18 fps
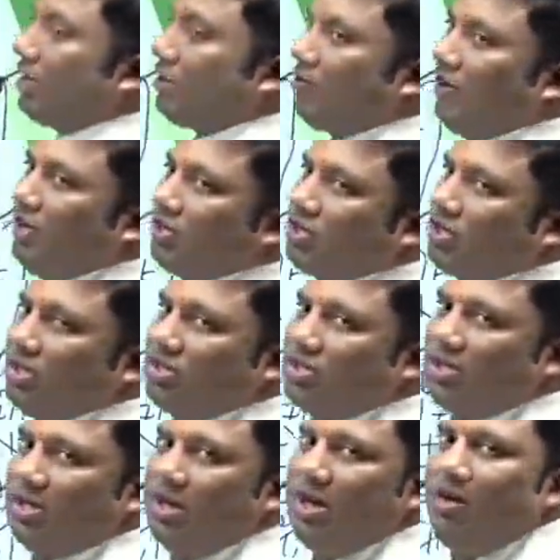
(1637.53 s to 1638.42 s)

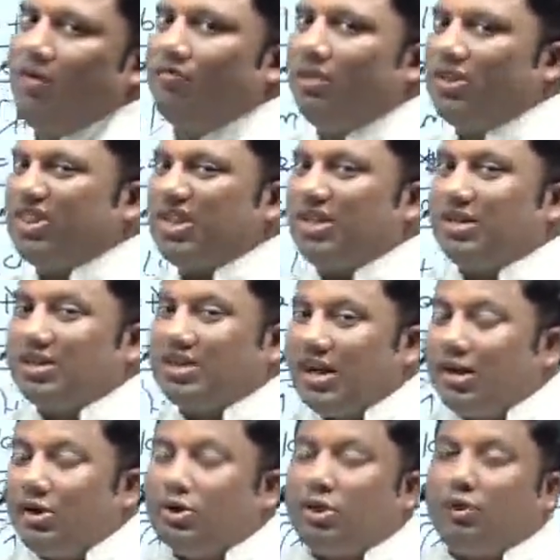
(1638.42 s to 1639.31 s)
equations. Within
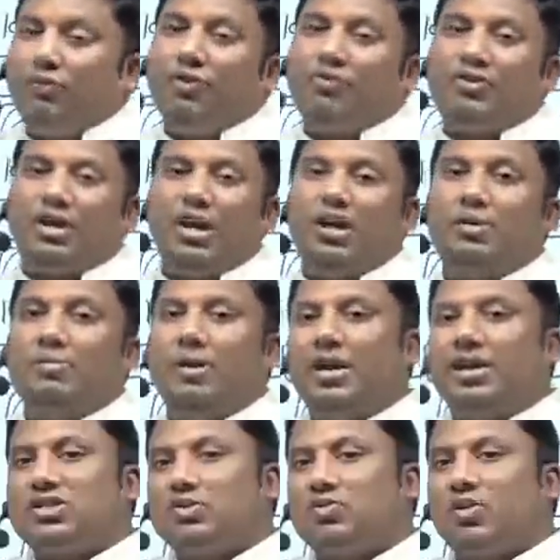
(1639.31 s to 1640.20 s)
10 to 15
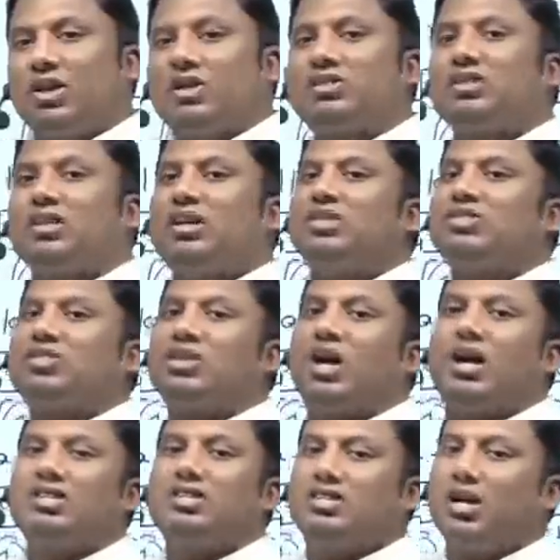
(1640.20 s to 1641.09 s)
minutes, once I
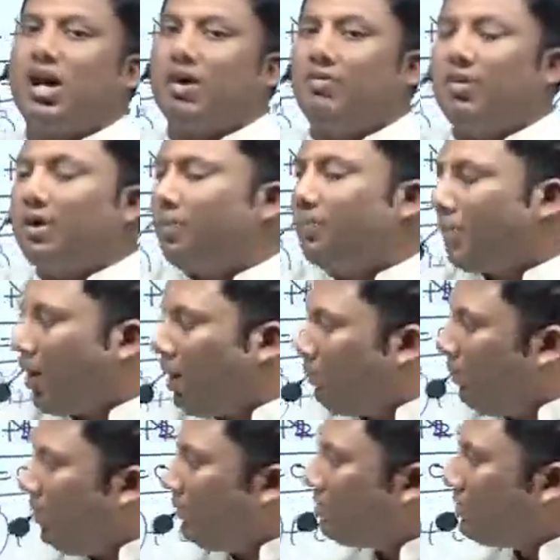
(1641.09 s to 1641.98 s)
start solving
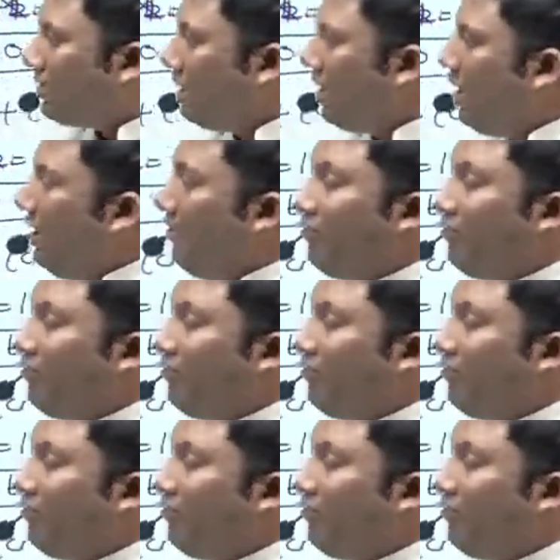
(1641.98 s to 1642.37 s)
problems,